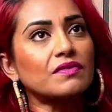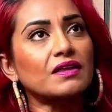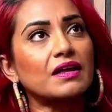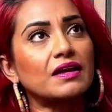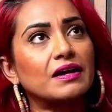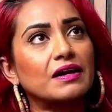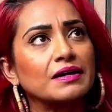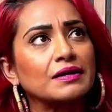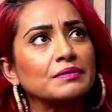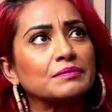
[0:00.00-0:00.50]

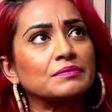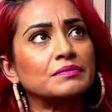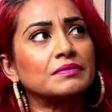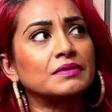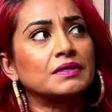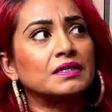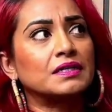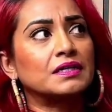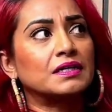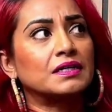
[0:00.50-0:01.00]

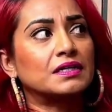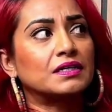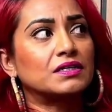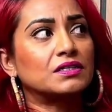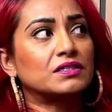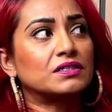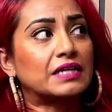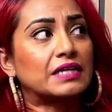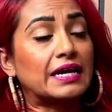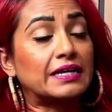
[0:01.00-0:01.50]

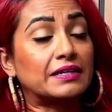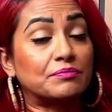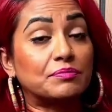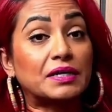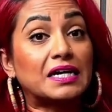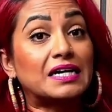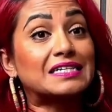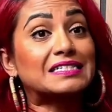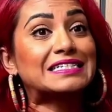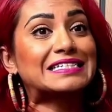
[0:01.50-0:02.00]
And
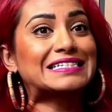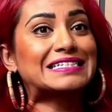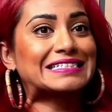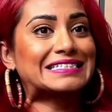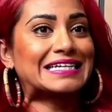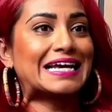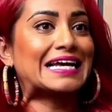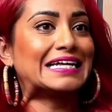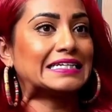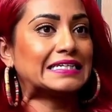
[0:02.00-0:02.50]
because it's a
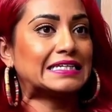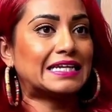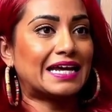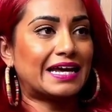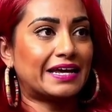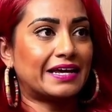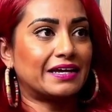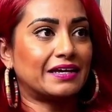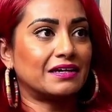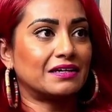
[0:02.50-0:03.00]

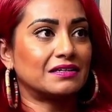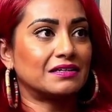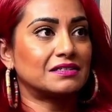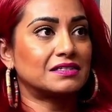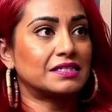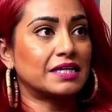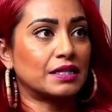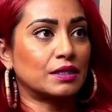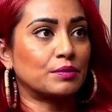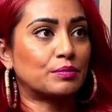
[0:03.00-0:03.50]
10-day
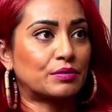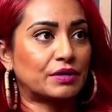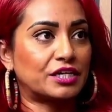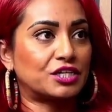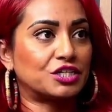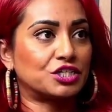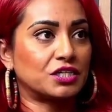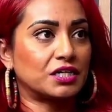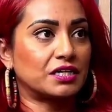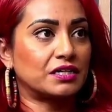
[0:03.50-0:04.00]

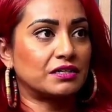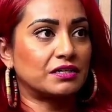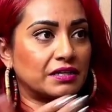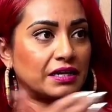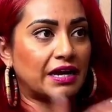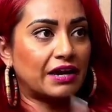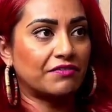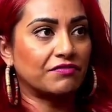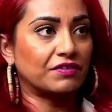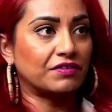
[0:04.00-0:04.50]
celebration,
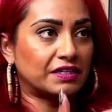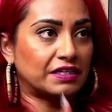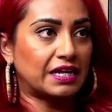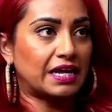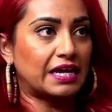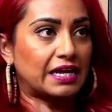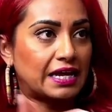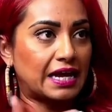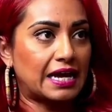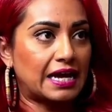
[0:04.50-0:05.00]
every
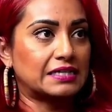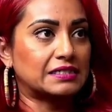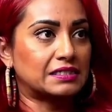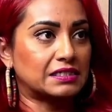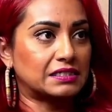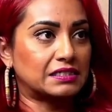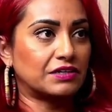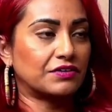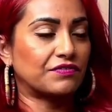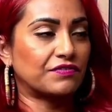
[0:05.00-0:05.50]
day has
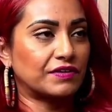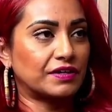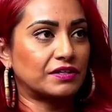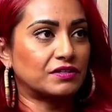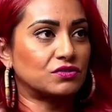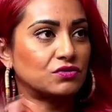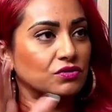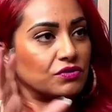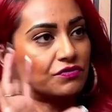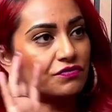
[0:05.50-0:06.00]
a
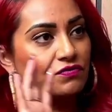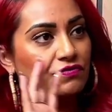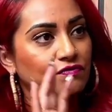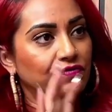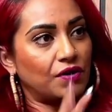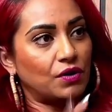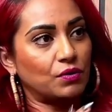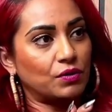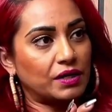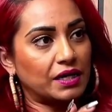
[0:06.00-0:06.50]
different sort of
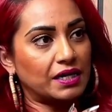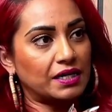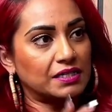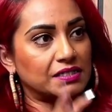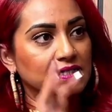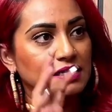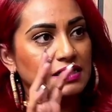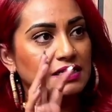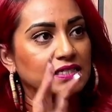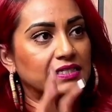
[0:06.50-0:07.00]

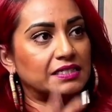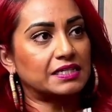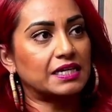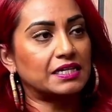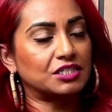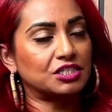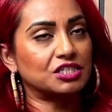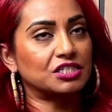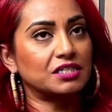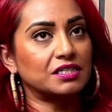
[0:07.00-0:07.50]
focus and
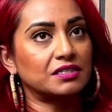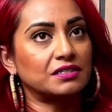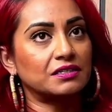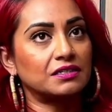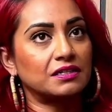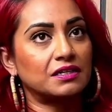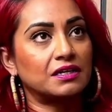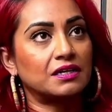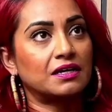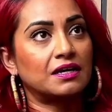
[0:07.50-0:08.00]

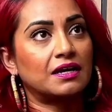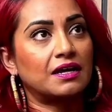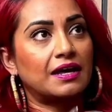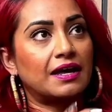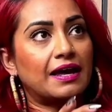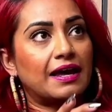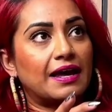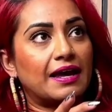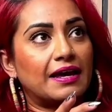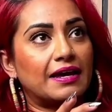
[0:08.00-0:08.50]
intention,
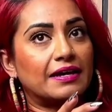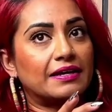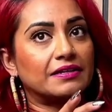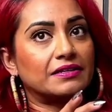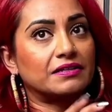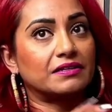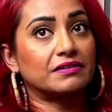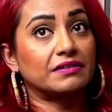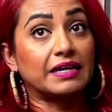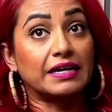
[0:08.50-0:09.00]

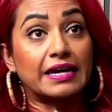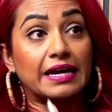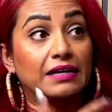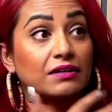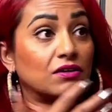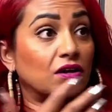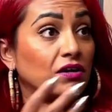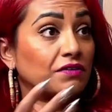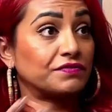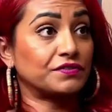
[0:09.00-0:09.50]
and they
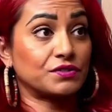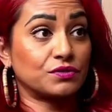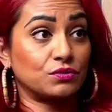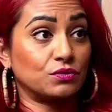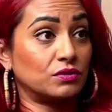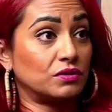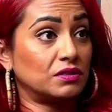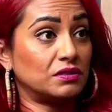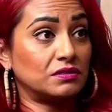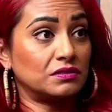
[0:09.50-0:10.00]
get off
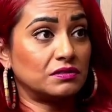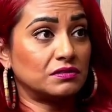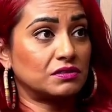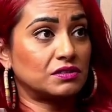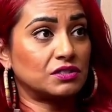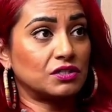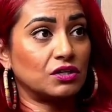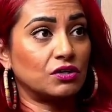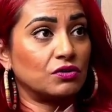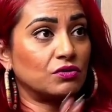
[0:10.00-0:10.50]
school.
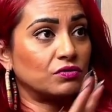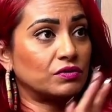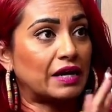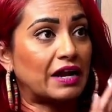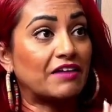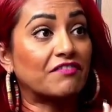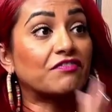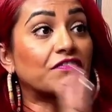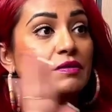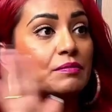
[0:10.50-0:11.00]
So
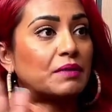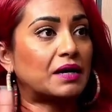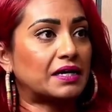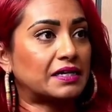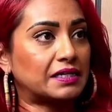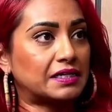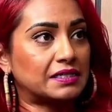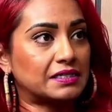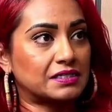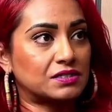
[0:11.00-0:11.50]

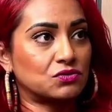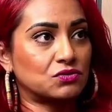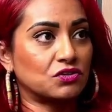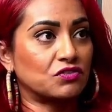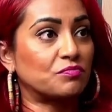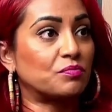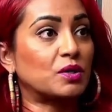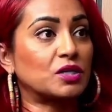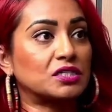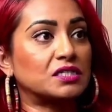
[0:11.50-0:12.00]
everybody is sort
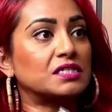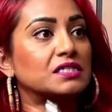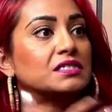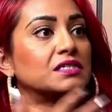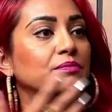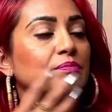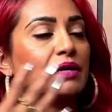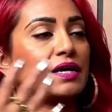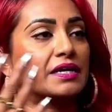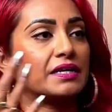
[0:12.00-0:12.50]
of
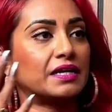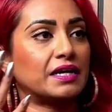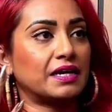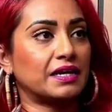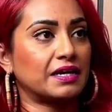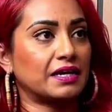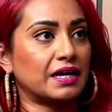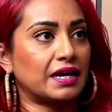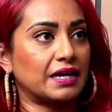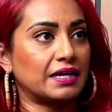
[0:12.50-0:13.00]

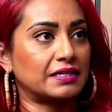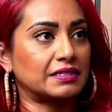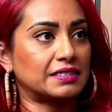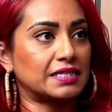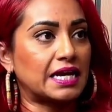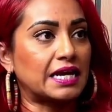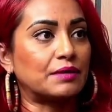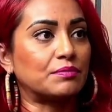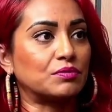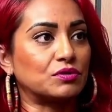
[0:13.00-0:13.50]
participating and
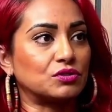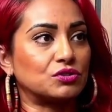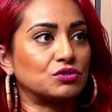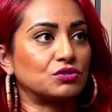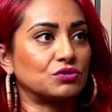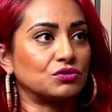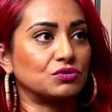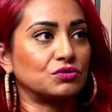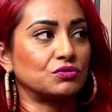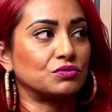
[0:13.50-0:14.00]
able
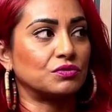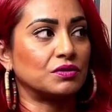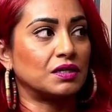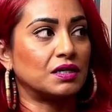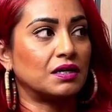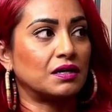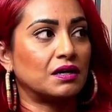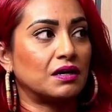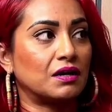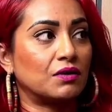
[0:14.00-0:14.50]
to
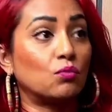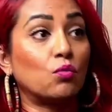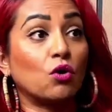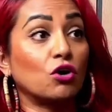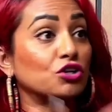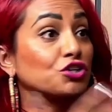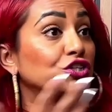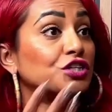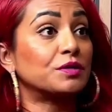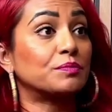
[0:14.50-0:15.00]

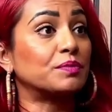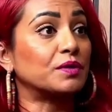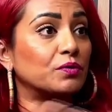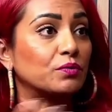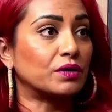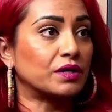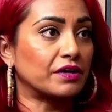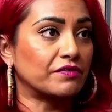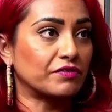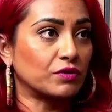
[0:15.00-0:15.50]
worship in
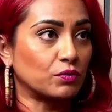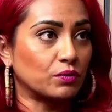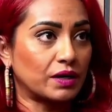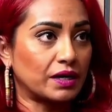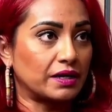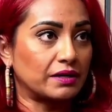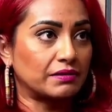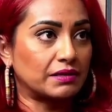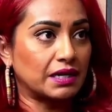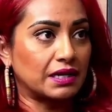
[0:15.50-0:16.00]
whatever
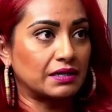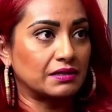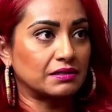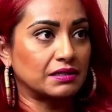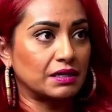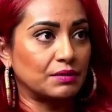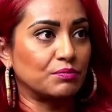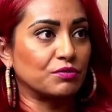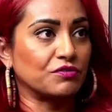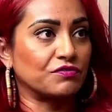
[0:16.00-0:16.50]
way that
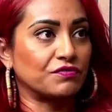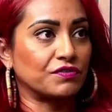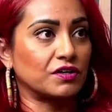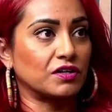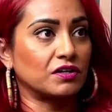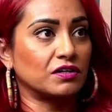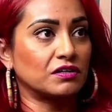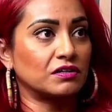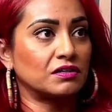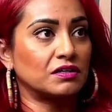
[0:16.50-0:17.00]
they
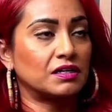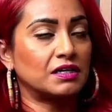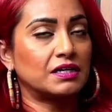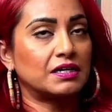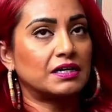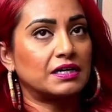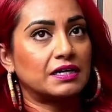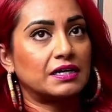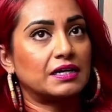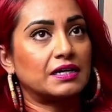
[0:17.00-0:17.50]
prefer.
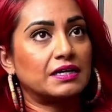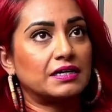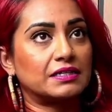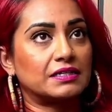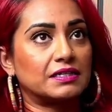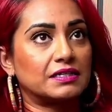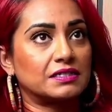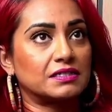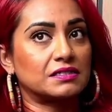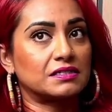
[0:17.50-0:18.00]

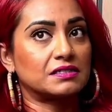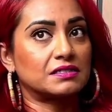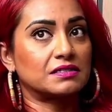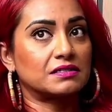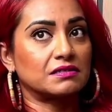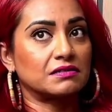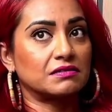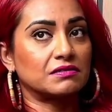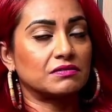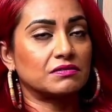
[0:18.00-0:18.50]
It
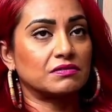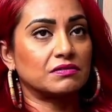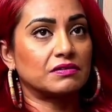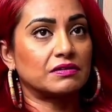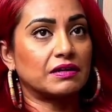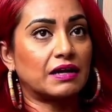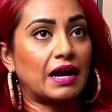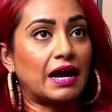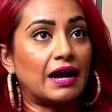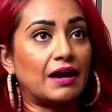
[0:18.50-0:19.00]
is,
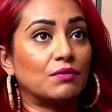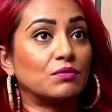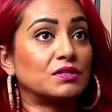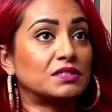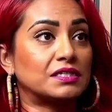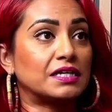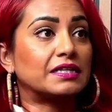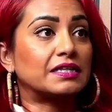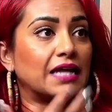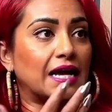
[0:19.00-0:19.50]
I
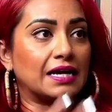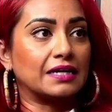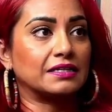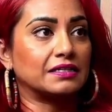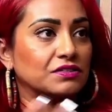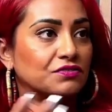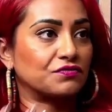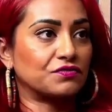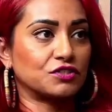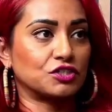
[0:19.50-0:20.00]
would say that
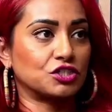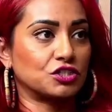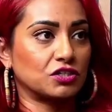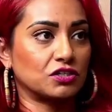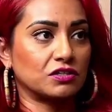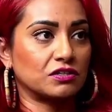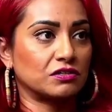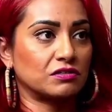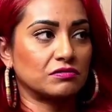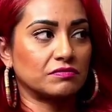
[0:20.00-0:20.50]
is for
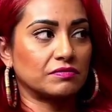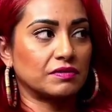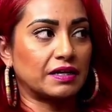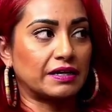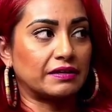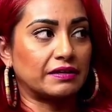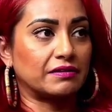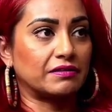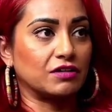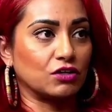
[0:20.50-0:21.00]
sure
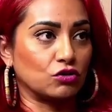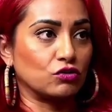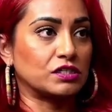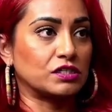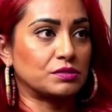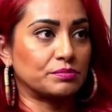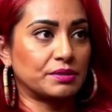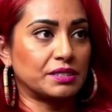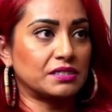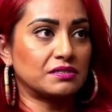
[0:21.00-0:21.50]
like the
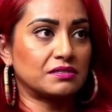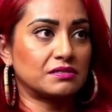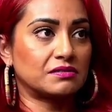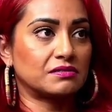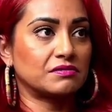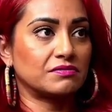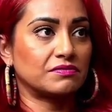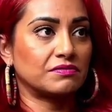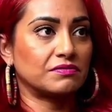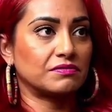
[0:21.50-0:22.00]

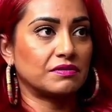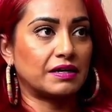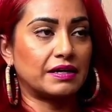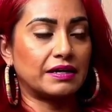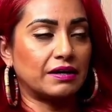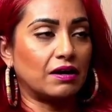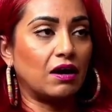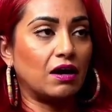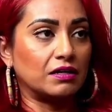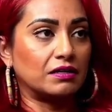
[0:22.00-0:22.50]
Christmas
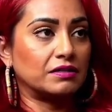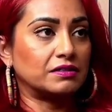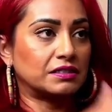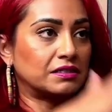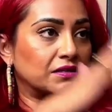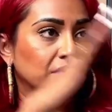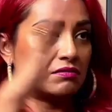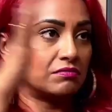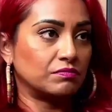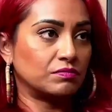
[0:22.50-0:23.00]

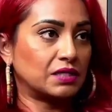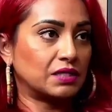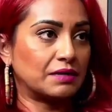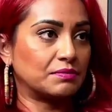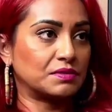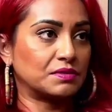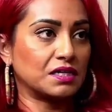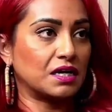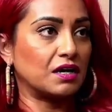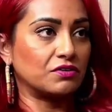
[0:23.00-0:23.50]

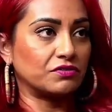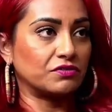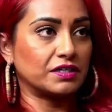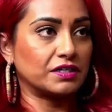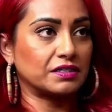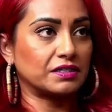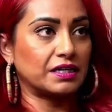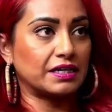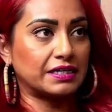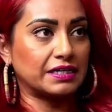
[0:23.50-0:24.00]
times
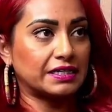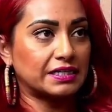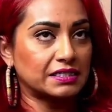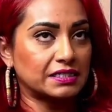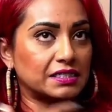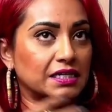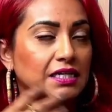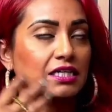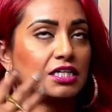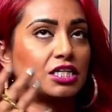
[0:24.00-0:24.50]
100. Like it
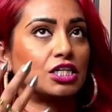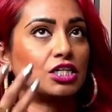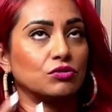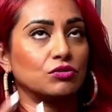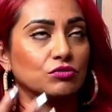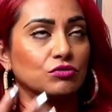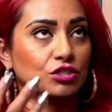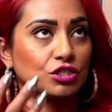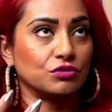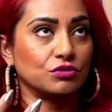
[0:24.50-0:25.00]
is a
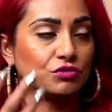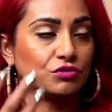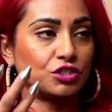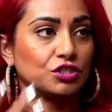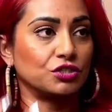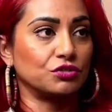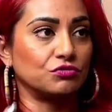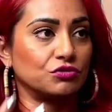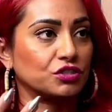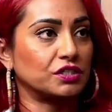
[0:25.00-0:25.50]
huge, huge,
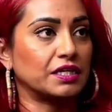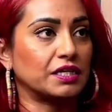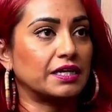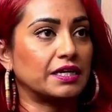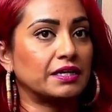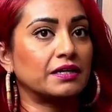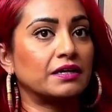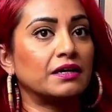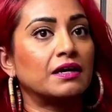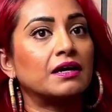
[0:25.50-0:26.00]
huge
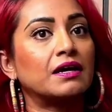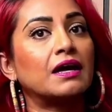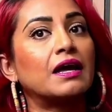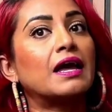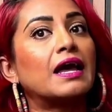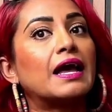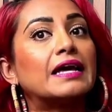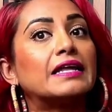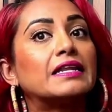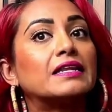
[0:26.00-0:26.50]
thing.
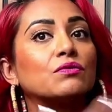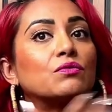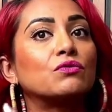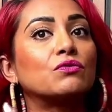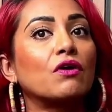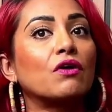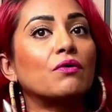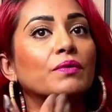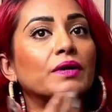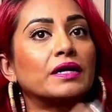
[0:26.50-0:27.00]
And
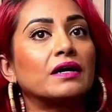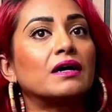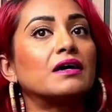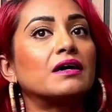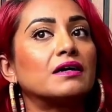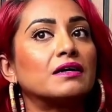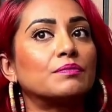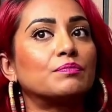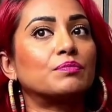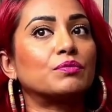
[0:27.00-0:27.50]
growing
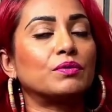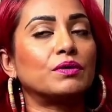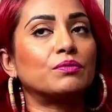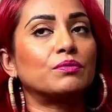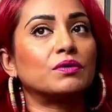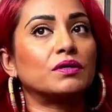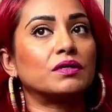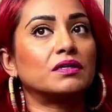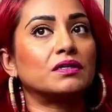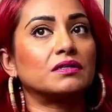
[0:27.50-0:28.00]
up, we
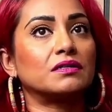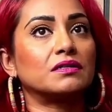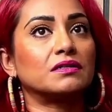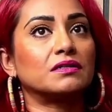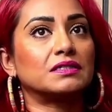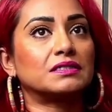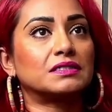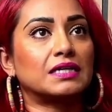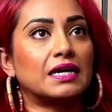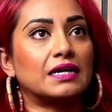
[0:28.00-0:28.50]
would
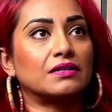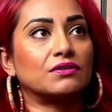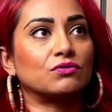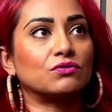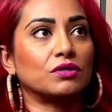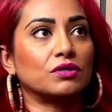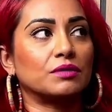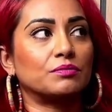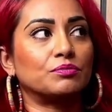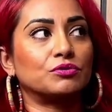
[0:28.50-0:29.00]
attend
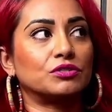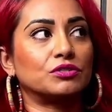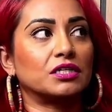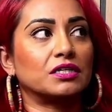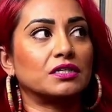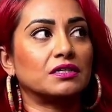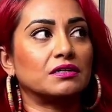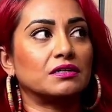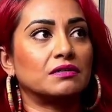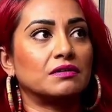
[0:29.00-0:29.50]
Durga
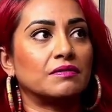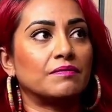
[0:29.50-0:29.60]
Puja